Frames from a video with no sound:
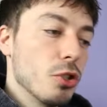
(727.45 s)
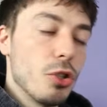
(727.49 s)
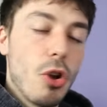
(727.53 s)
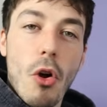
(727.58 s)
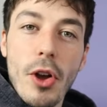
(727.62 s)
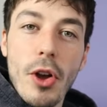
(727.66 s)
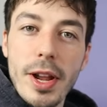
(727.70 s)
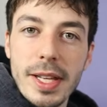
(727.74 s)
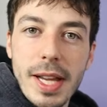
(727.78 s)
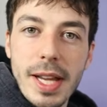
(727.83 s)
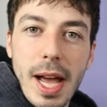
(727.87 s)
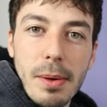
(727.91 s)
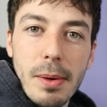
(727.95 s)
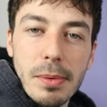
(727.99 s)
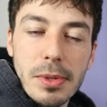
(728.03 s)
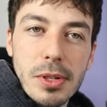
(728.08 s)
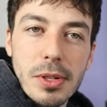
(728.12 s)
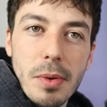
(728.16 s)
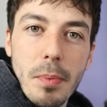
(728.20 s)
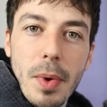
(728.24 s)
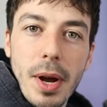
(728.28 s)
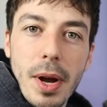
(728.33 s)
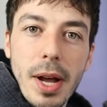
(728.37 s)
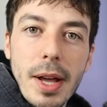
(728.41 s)
Jot it
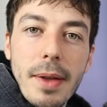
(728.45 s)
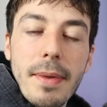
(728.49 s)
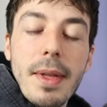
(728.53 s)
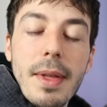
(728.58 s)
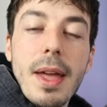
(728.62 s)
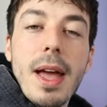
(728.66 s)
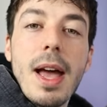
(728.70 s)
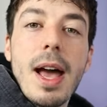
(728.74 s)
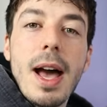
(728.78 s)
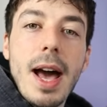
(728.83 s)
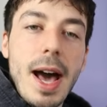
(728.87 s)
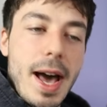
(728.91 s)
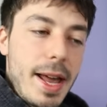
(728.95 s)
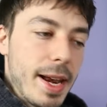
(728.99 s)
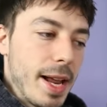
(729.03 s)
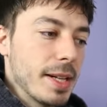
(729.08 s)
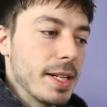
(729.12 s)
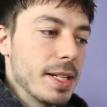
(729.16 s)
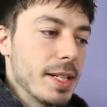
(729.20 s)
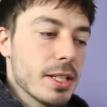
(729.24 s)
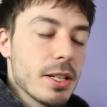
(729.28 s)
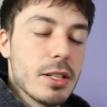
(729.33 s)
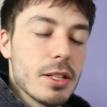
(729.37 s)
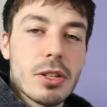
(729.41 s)
down somewhere and
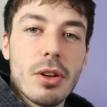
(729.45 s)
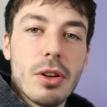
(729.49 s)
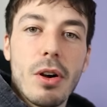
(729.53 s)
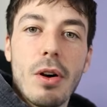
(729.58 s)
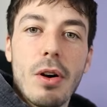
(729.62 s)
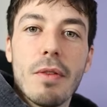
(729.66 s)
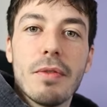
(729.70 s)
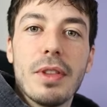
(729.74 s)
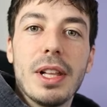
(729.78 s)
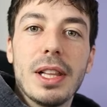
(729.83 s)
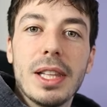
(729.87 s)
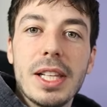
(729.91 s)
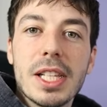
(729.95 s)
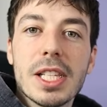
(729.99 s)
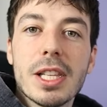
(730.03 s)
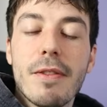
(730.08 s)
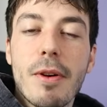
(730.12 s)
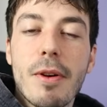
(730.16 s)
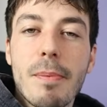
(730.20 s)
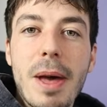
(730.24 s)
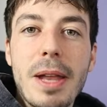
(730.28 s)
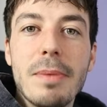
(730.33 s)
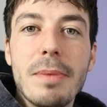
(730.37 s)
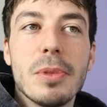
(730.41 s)
add it to sort of the
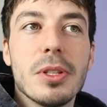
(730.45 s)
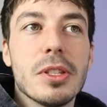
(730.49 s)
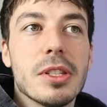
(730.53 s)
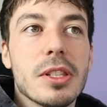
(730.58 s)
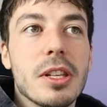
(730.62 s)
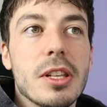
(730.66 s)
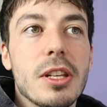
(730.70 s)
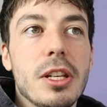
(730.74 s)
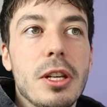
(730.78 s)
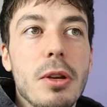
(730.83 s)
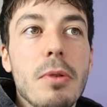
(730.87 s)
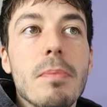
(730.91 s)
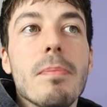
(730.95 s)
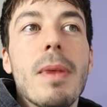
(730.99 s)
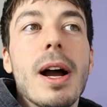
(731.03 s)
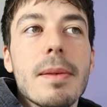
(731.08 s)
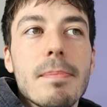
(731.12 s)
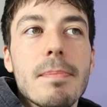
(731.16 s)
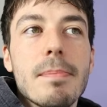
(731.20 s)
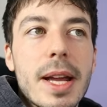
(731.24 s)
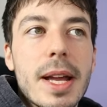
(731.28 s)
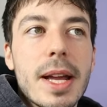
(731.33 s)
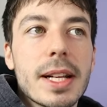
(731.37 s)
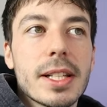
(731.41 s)
list of amendments that you
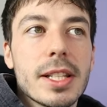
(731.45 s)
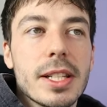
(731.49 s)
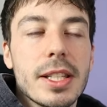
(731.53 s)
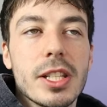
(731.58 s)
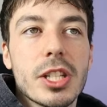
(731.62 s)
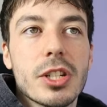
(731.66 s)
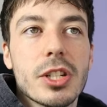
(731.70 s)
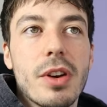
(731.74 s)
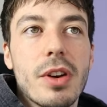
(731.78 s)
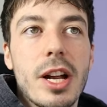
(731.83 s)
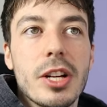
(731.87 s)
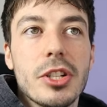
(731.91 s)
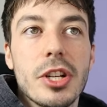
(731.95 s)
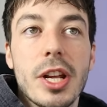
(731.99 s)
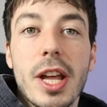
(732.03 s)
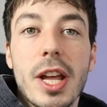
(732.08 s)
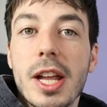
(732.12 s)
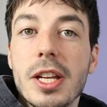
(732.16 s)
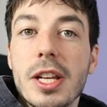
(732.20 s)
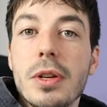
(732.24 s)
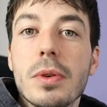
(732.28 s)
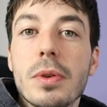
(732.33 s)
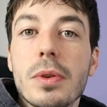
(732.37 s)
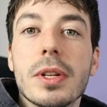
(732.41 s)
might make to this
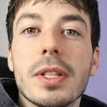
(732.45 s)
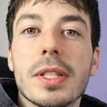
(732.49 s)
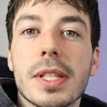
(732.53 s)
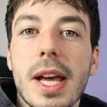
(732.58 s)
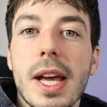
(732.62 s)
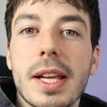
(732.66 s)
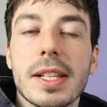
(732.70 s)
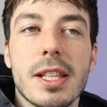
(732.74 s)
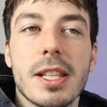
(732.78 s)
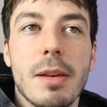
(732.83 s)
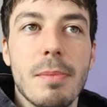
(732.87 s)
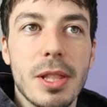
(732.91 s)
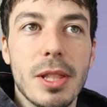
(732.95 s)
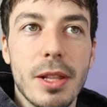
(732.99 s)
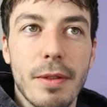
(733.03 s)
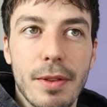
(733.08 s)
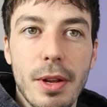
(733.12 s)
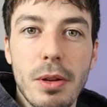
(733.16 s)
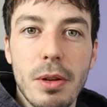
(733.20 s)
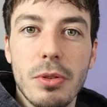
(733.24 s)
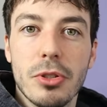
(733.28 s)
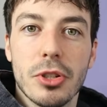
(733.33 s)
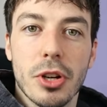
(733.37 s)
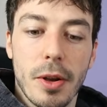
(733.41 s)
strategy, and you can test them in
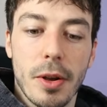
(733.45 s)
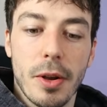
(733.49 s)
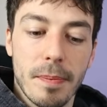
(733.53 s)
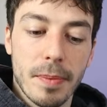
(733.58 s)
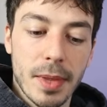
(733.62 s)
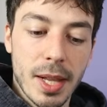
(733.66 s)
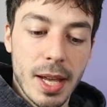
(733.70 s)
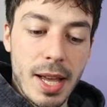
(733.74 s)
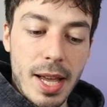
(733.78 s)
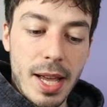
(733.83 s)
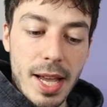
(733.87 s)
the future.